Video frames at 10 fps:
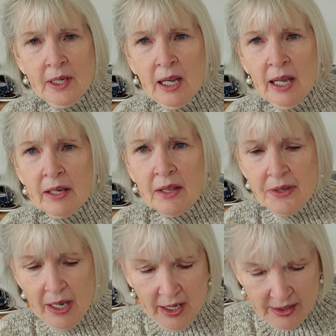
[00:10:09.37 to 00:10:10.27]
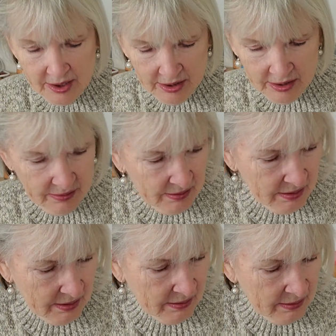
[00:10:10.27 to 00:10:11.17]
I got that
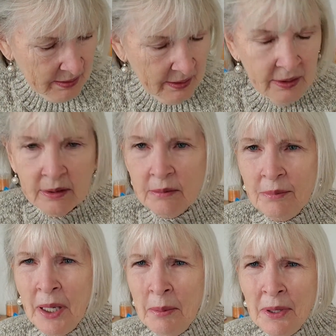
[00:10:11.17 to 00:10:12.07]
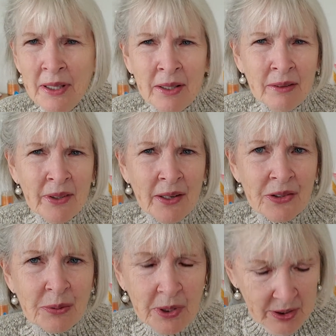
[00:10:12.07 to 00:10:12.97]
maybe the end of
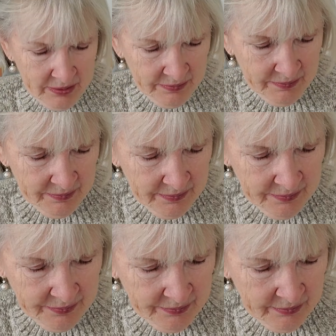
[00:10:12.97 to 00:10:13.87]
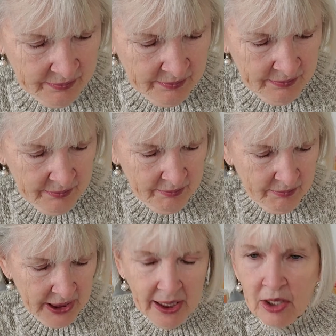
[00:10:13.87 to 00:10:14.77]
last week,
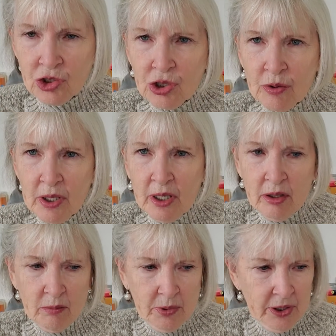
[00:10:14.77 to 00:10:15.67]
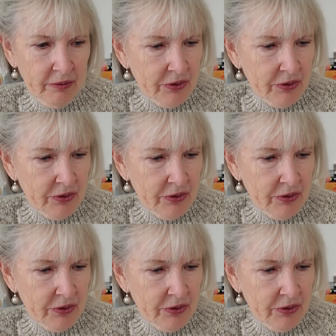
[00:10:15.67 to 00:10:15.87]
but I hadn't shown it, I don't believe.